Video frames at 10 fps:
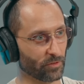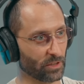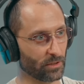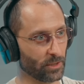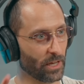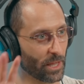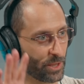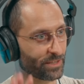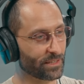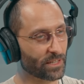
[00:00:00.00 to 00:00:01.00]
it.
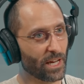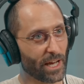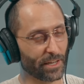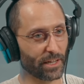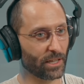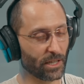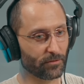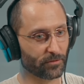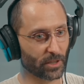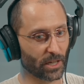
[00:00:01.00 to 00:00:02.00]
And I
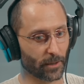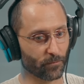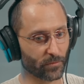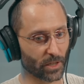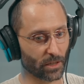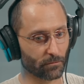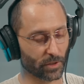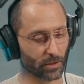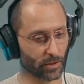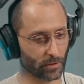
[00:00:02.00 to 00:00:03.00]
love
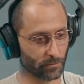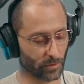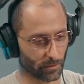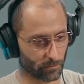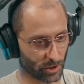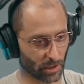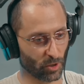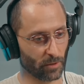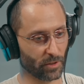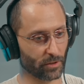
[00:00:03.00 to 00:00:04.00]
the Sheikh
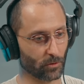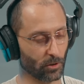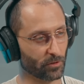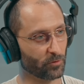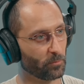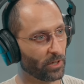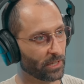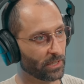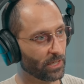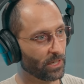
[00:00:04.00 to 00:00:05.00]
Mohammed, the ruler of
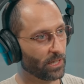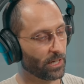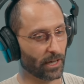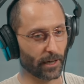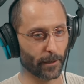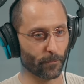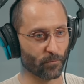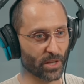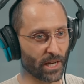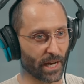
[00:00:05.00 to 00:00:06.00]
Dubai,
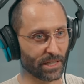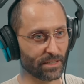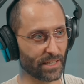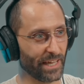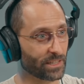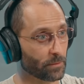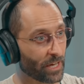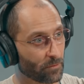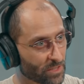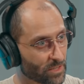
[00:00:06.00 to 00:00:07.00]
and his 8
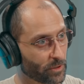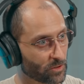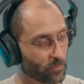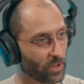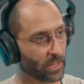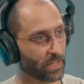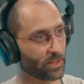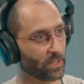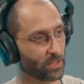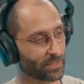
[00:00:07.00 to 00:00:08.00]
commandments about Dubai. And
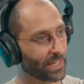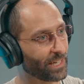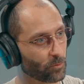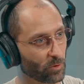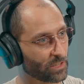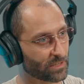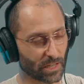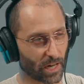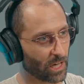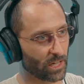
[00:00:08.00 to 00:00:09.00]
the second one is
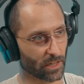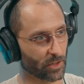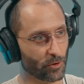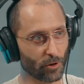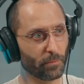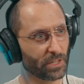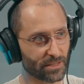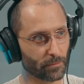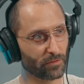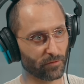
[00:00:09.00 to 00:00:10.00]
clear: nobody's
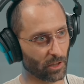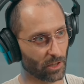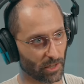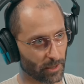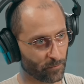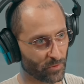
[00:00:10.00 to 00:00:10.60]
above the law,